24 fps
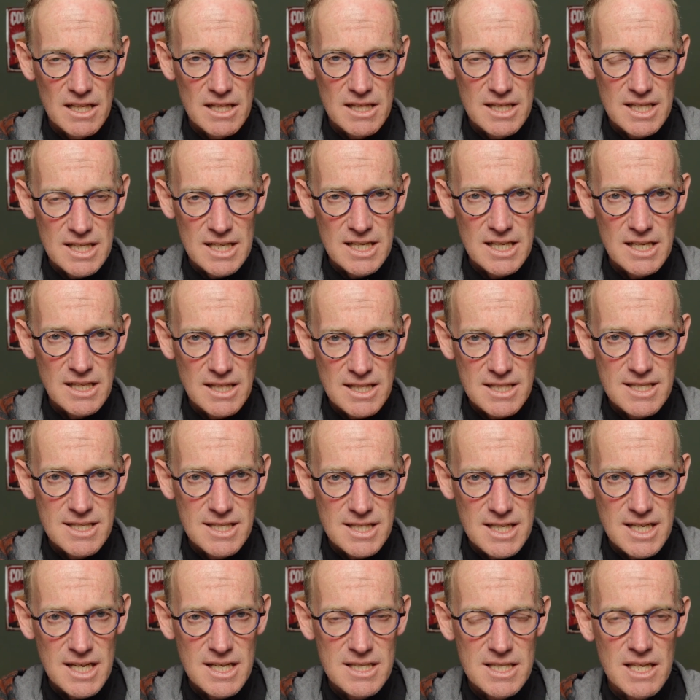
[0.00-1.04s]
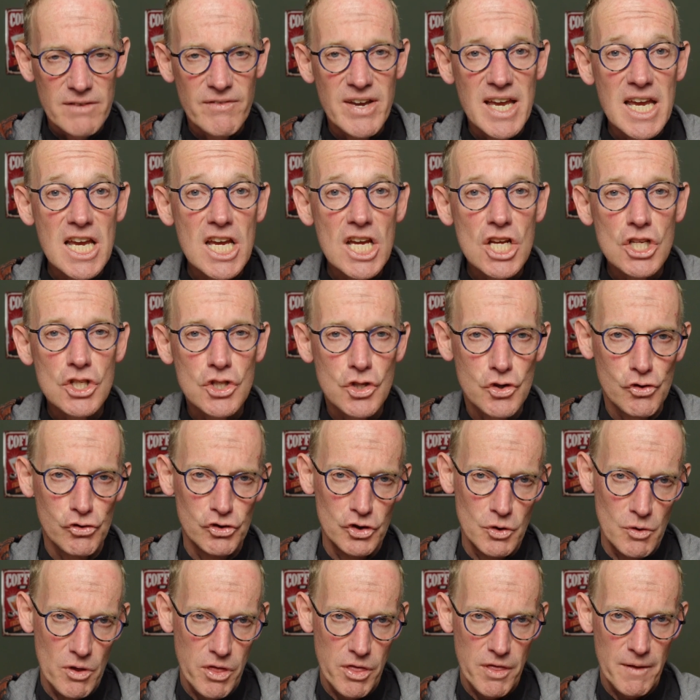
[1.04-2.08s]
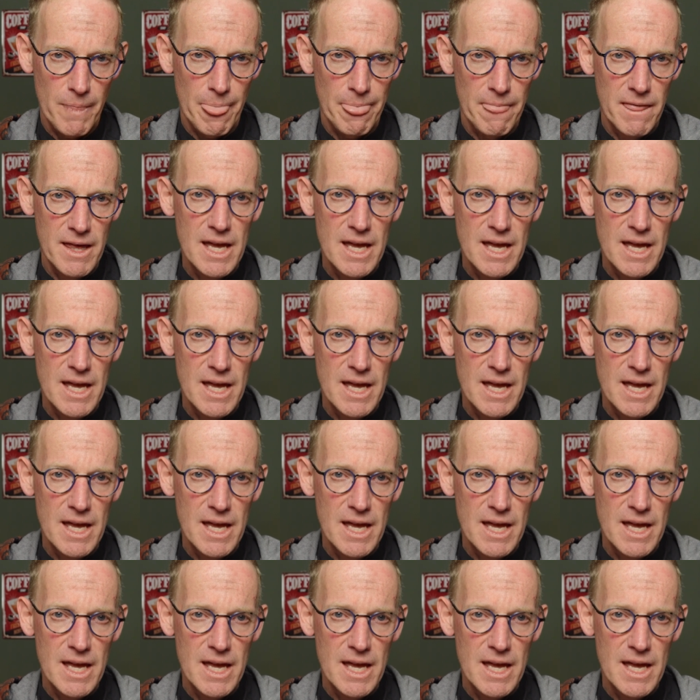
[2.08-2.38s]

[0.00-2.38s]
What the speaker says: the seeds of his truth